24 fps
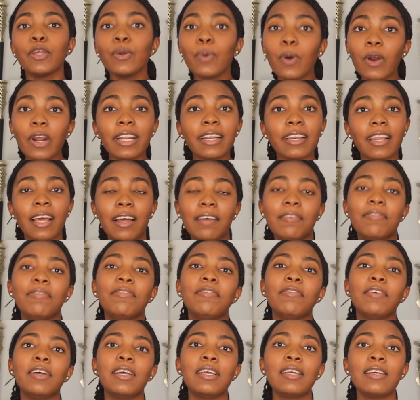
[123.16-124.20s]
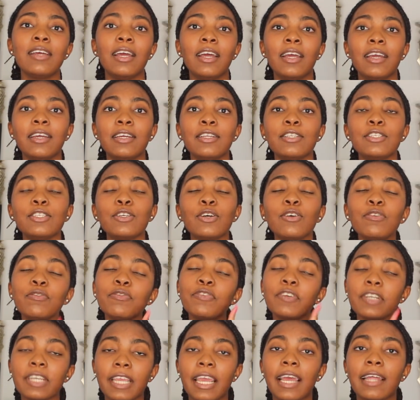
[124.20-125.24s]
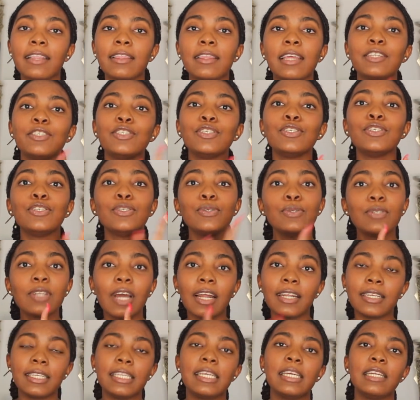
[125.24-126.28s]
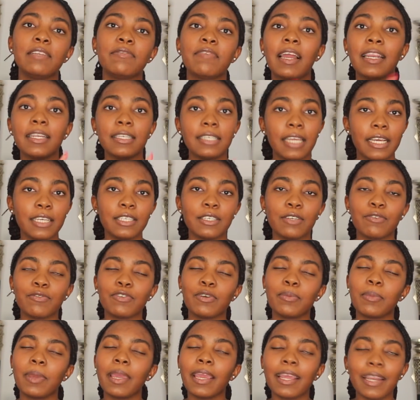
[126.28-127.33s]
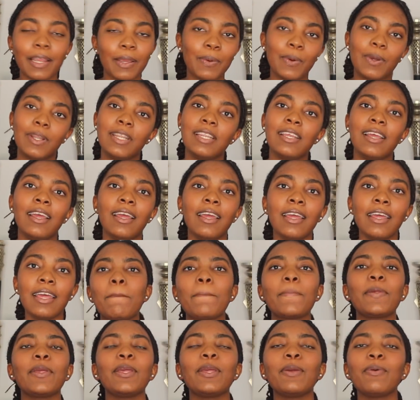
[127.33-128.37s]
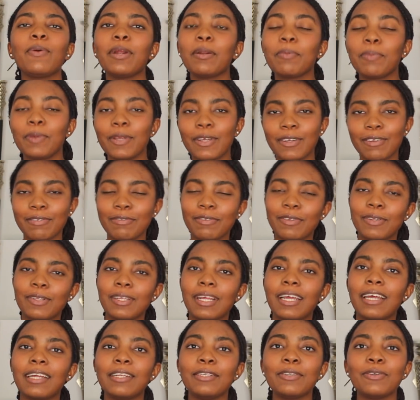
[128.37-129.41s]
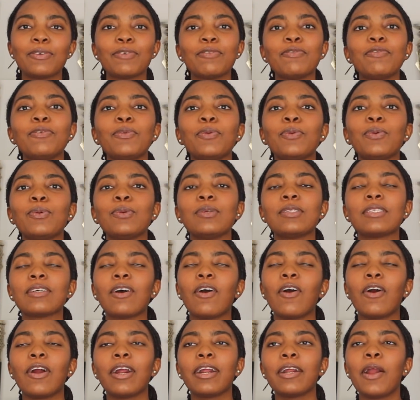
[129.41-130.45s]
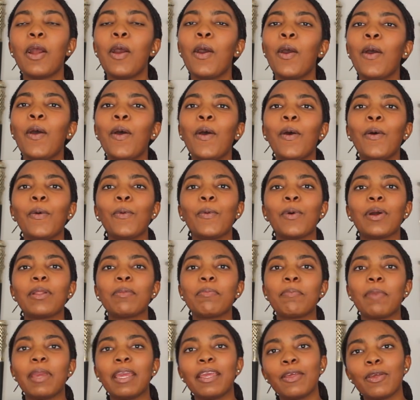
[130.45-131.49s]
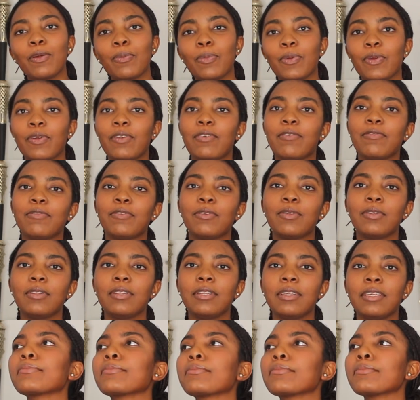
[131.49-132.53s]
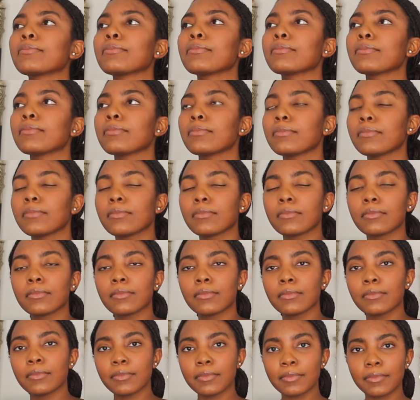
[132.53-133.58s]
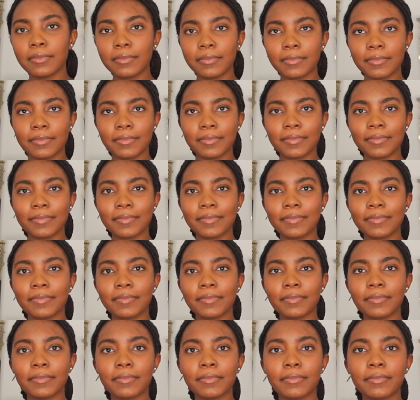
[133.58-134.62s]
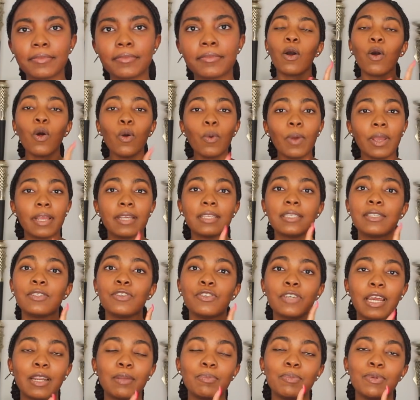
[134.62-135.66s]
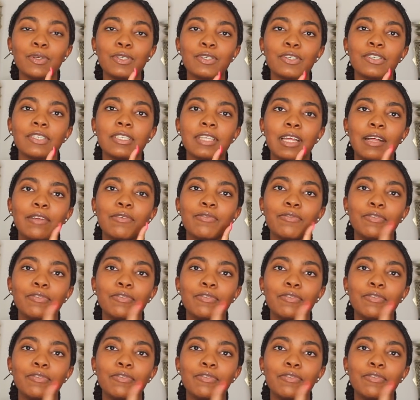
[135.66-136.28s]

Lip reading: You are enough. Don't forget that you do not need validation from anyone. You are beautiful and your flaws are what make you beautiful. Your imperfections are perfect. Always try to put yourself